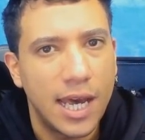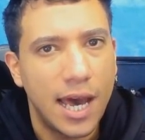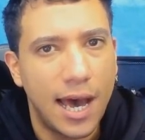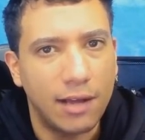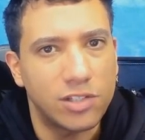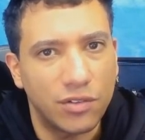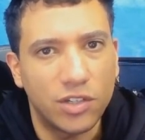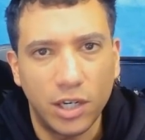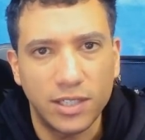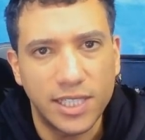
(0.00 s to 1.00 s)
out of
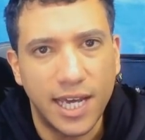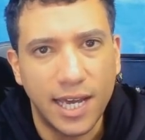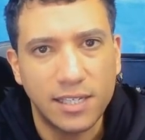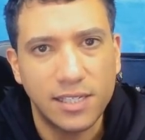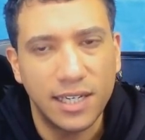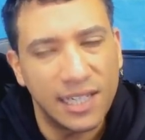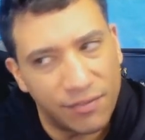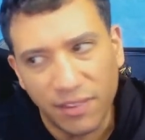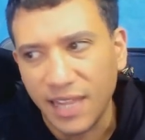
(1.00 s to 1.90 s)
context. And even